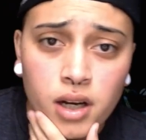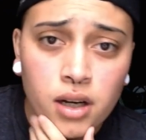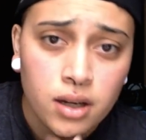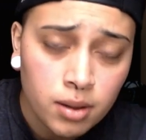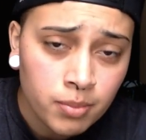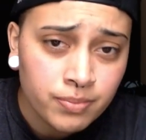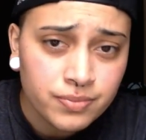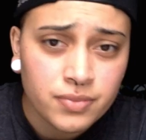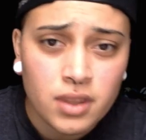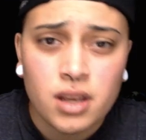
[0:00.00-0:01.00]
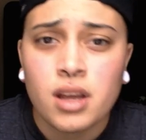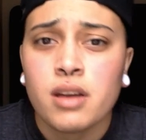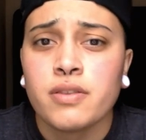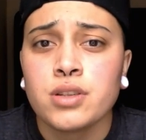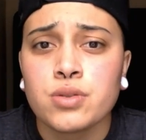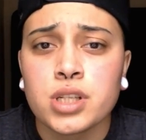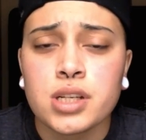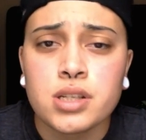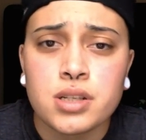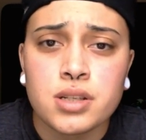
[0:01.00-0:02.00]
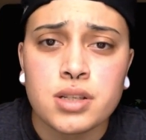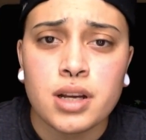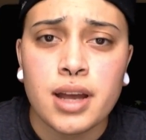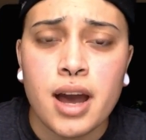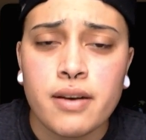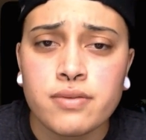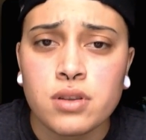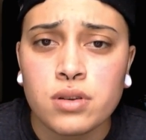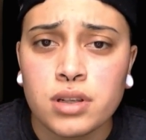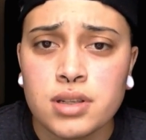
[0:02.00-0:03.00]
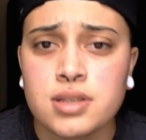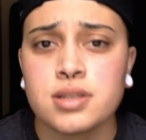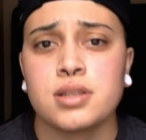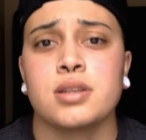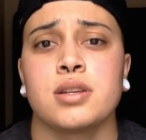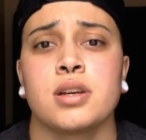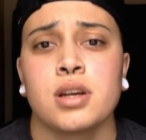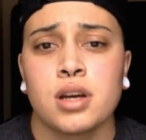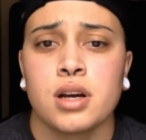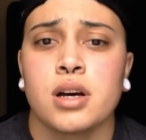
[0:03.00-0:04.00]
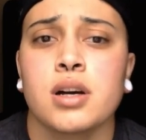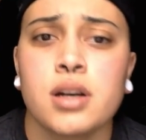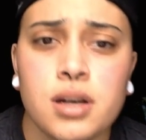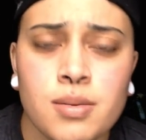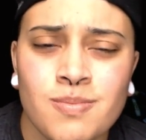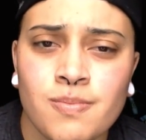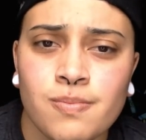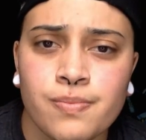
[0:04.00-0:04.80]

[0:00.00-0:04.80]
Um, Facial changes I have noticed. Um,